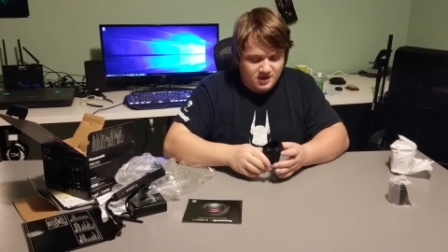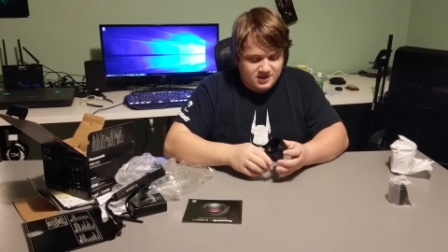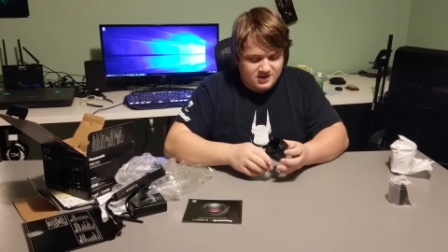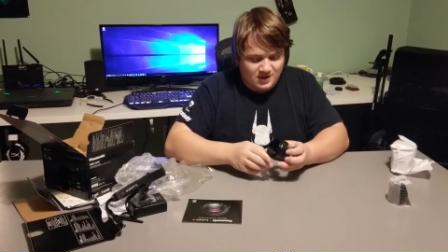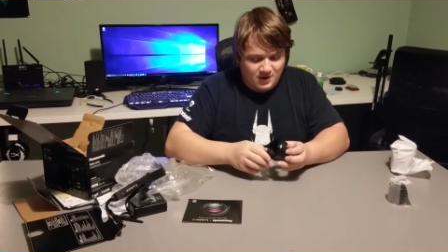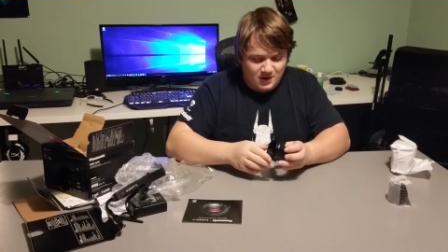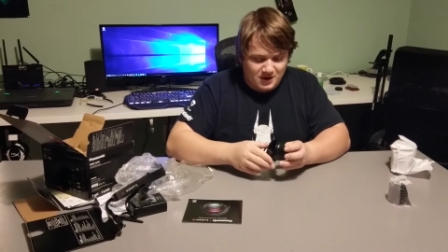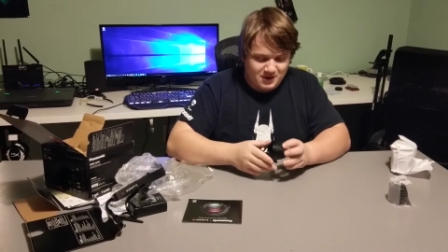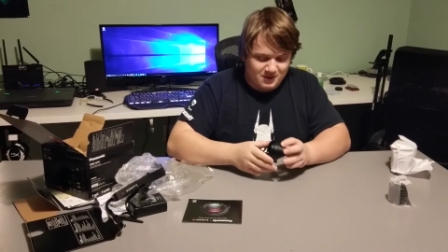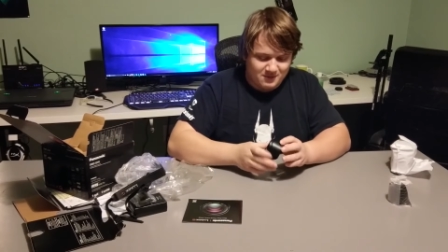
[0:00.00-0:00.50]

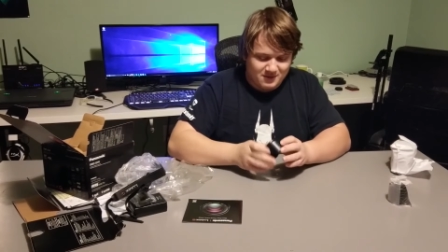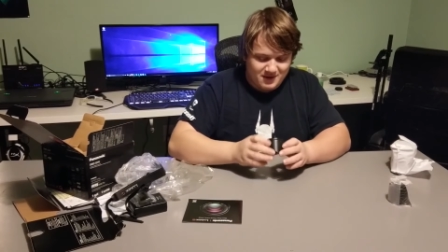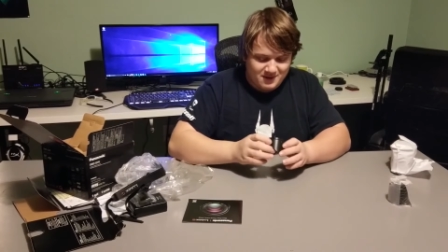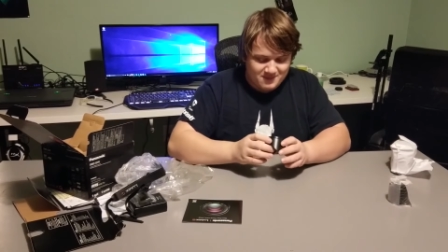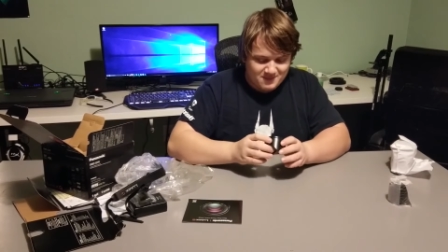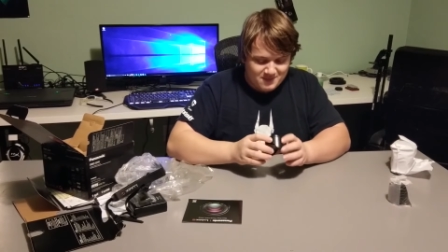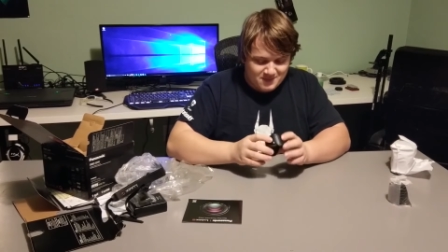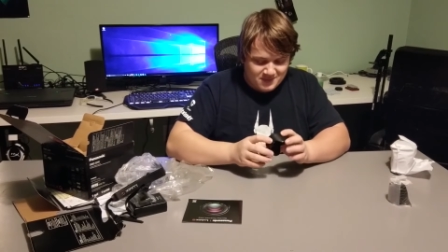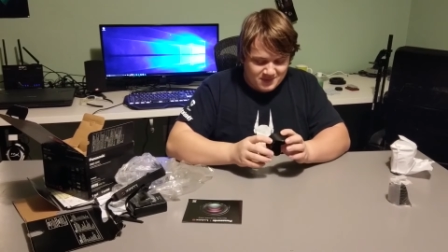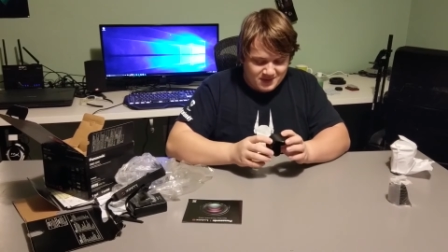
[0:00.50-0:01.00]
So anyway,
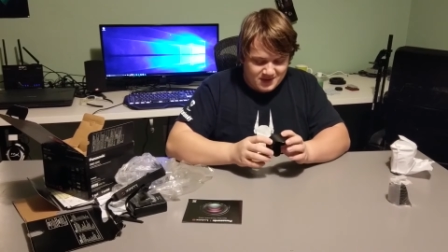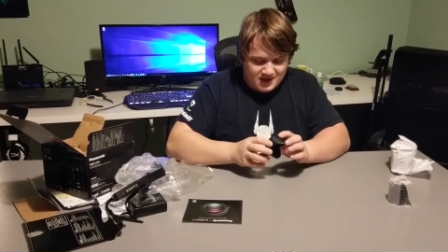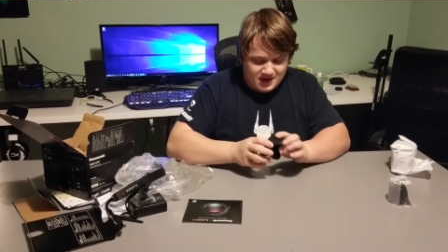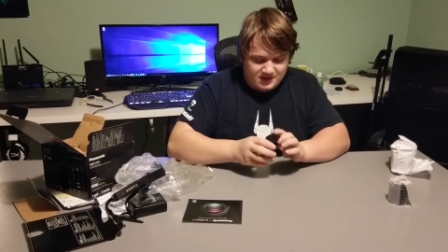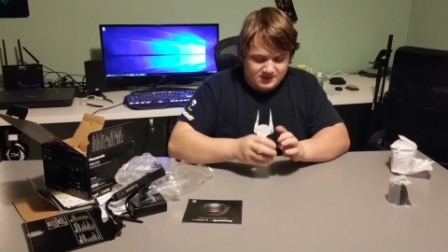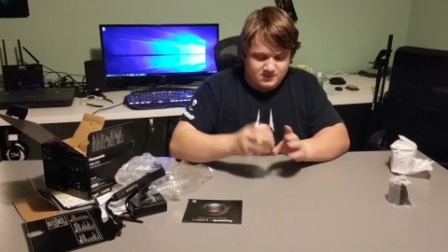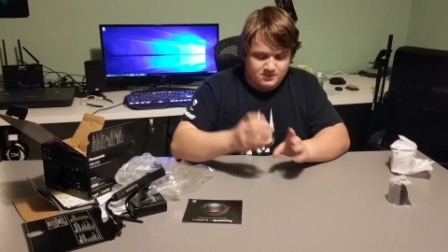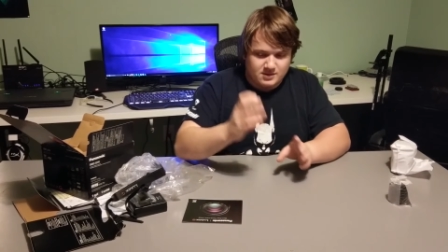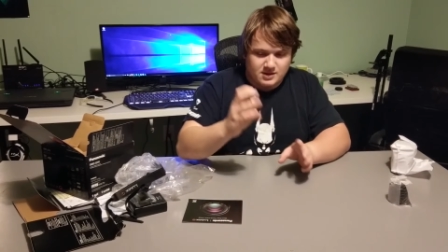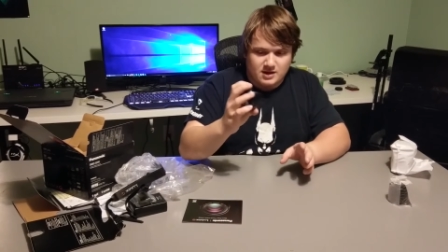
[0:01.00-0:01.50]

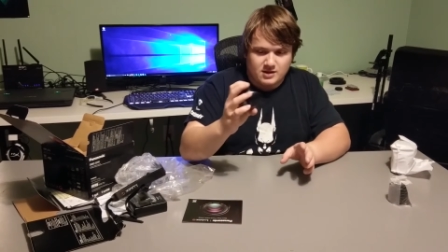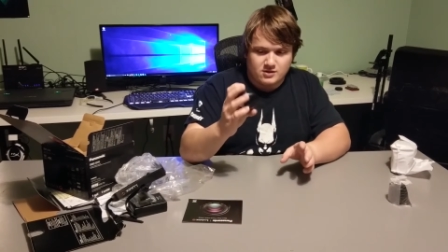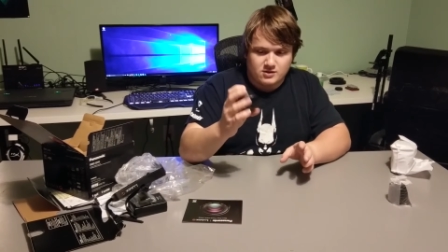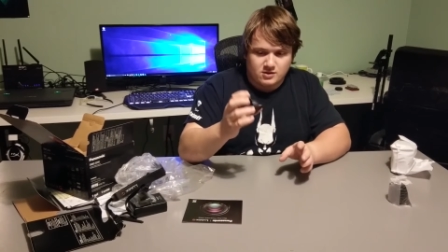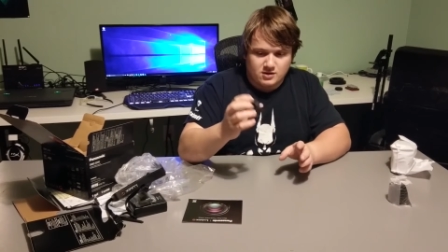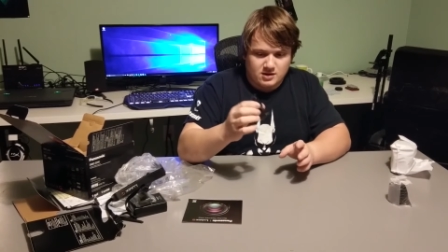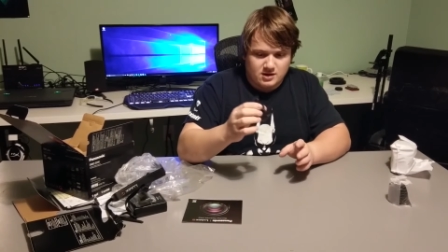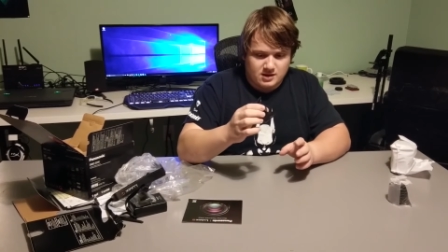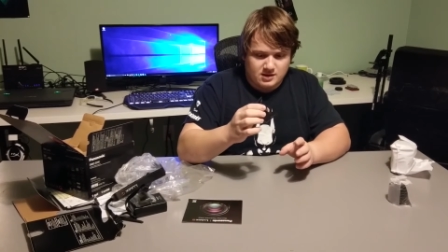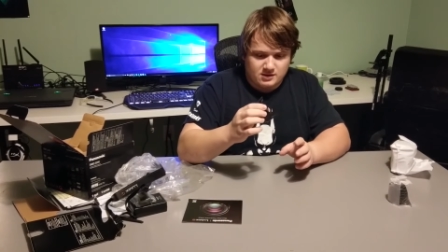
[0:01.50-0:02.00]
yeah, so we got
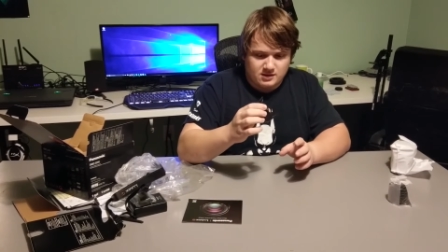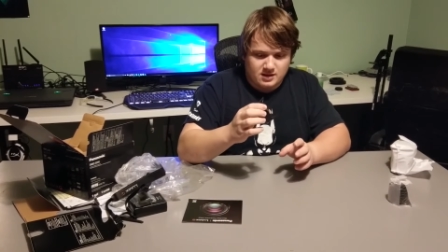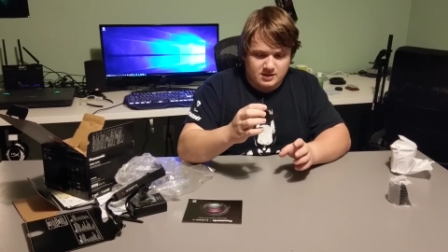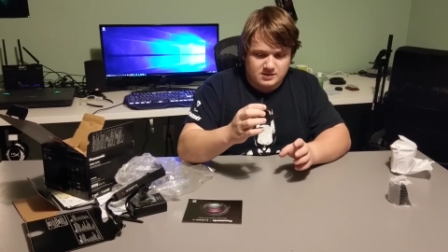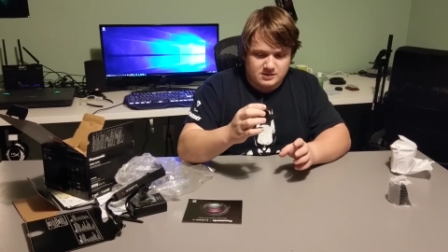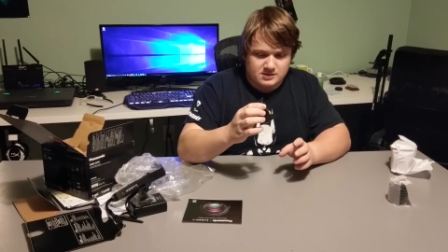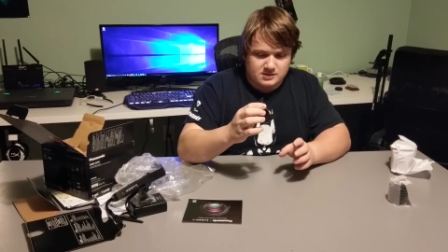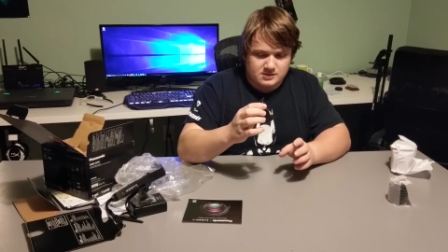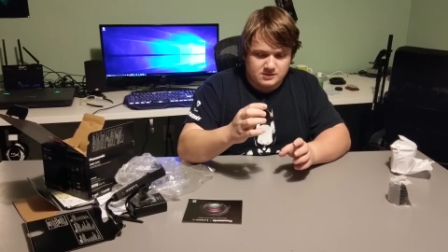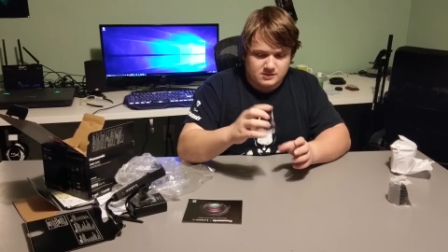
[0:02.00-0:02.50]
your uh,
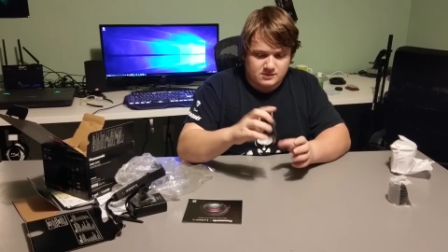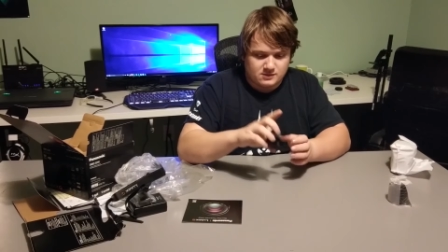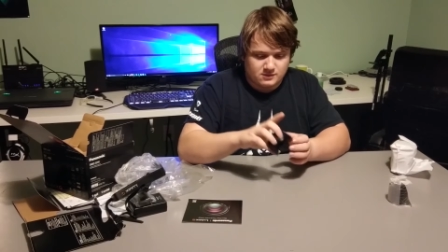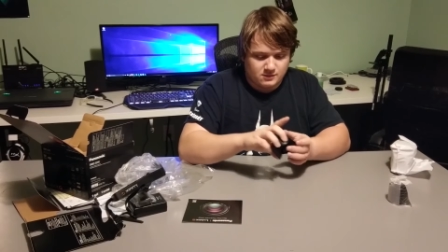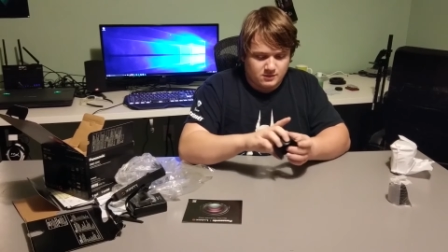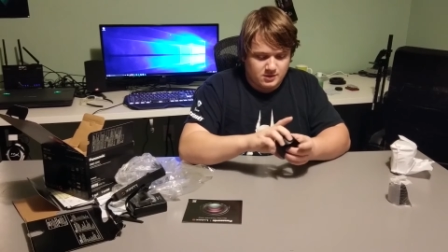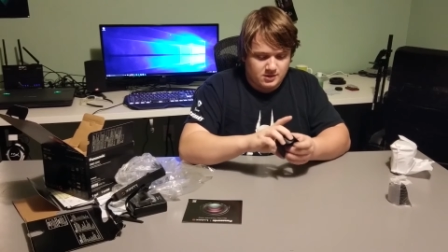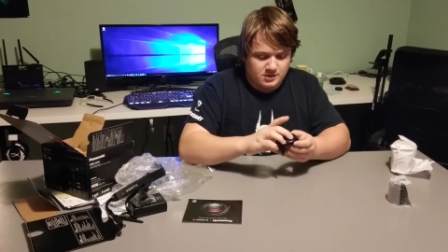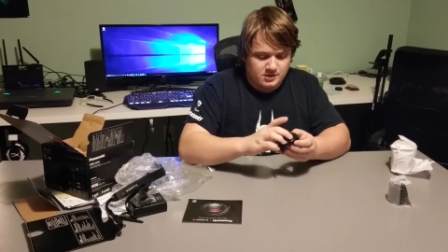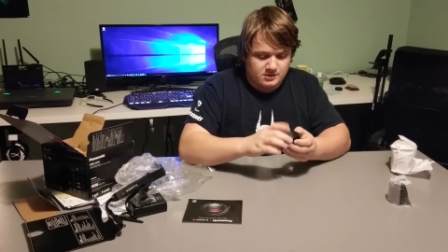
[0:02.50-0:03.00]
lens
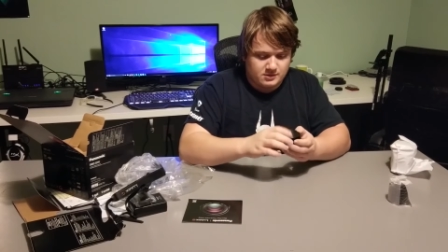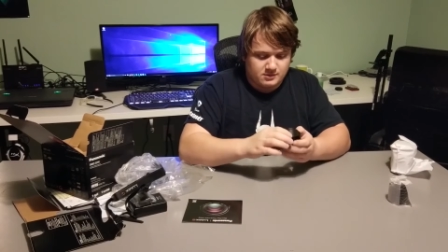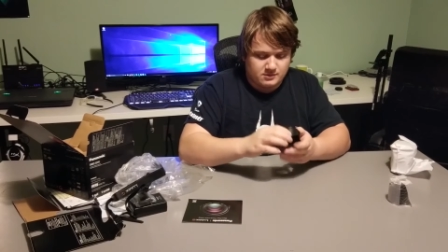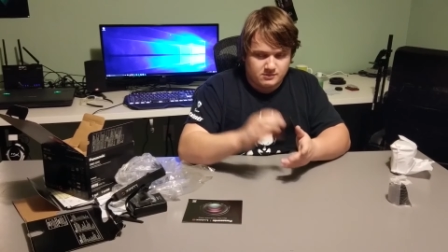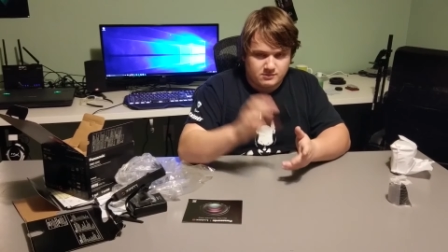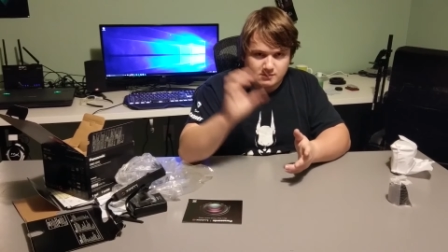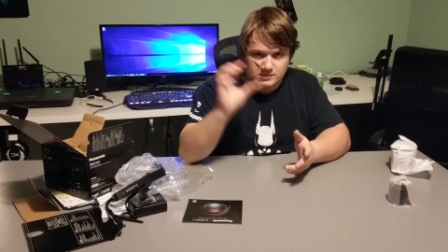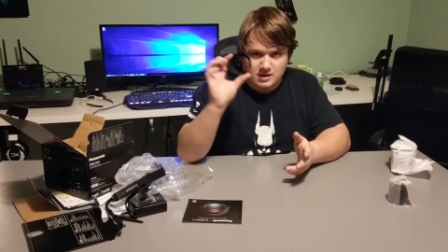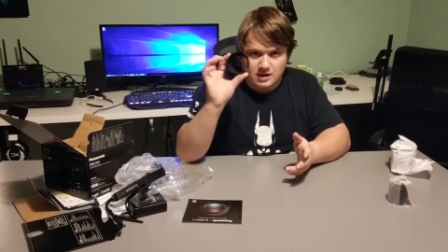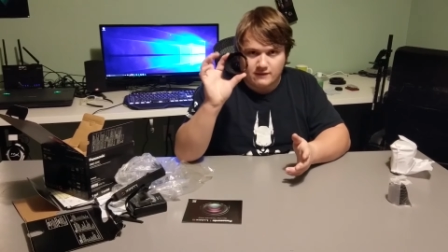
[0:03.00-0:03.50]
screw-on
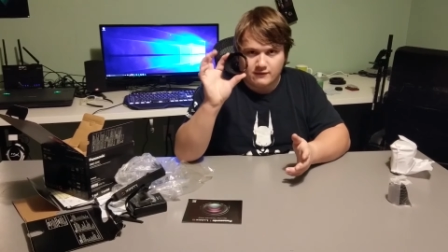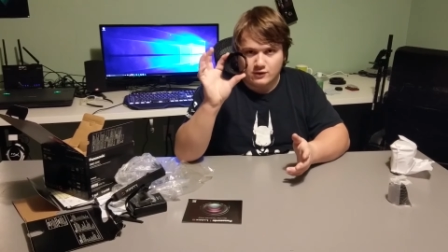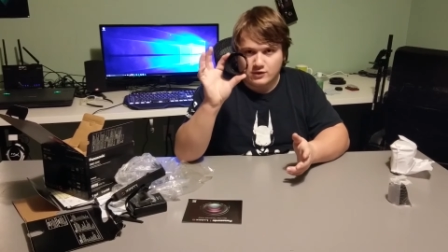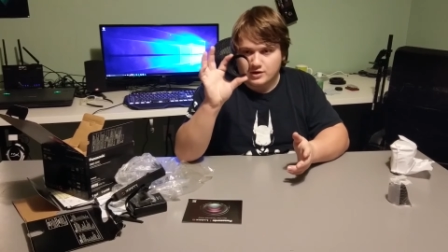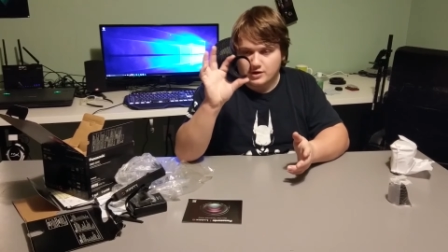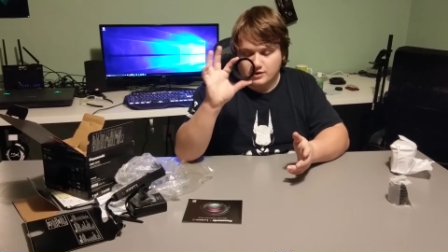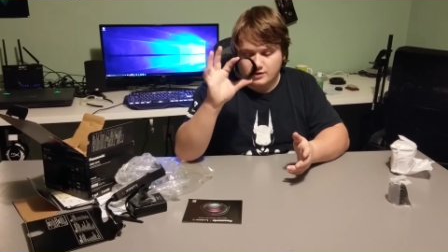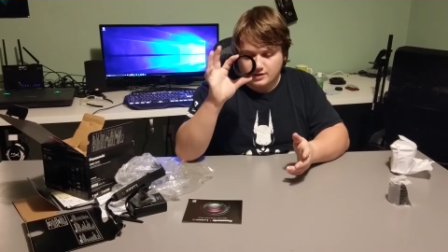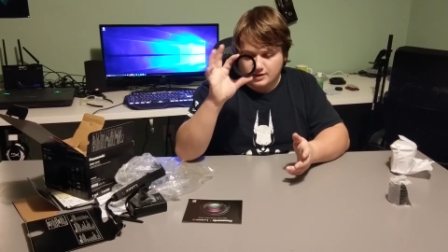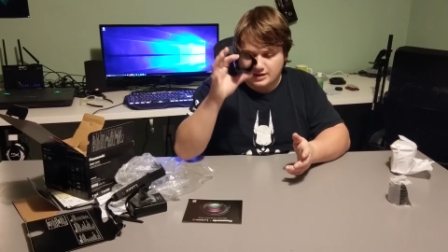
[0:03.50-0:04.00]
cover here.